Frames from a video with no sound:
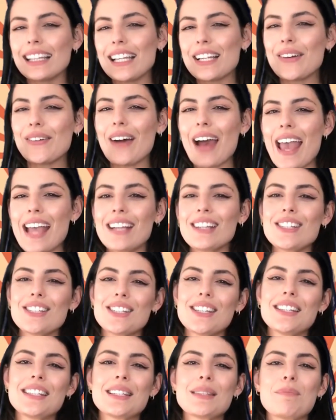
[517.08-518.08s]
little
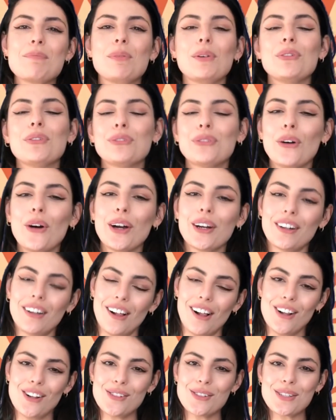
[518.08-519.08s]
anxious before
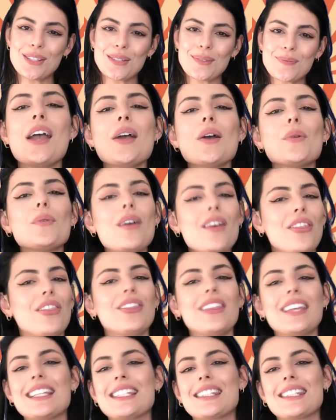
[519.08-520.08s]
calls.
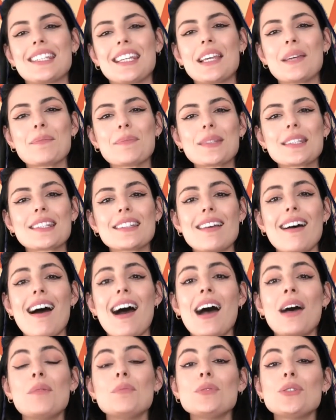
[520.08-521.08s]
With these tips,
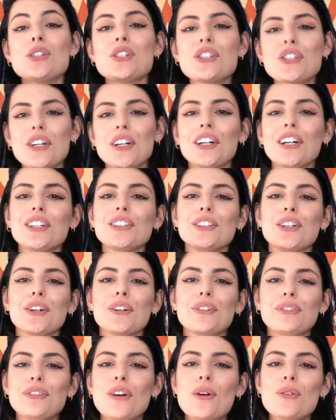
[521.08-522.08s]
I'm sure
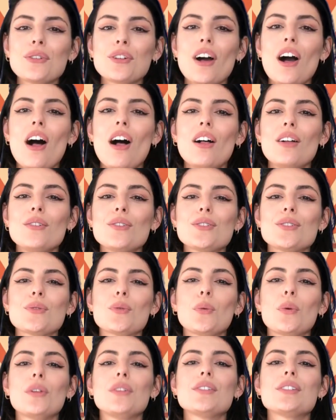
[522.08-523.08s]
your phone calls
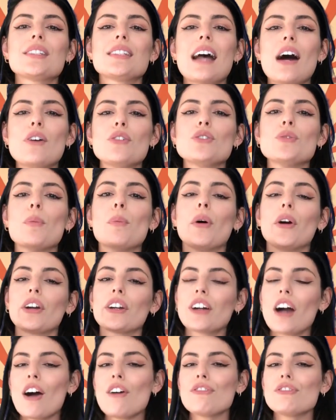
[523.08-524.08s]
will sound more
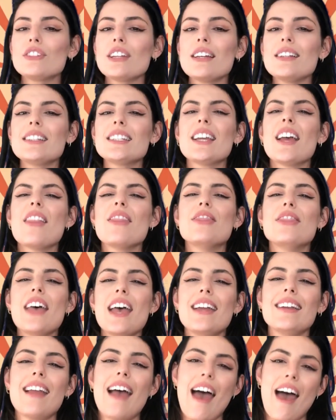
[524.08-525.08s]
confident
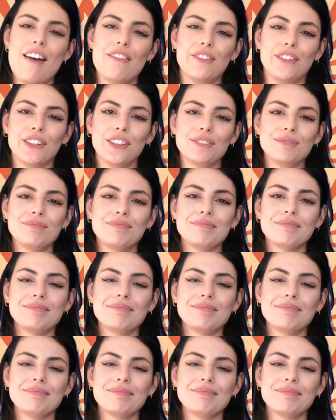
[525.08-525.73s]
than ever.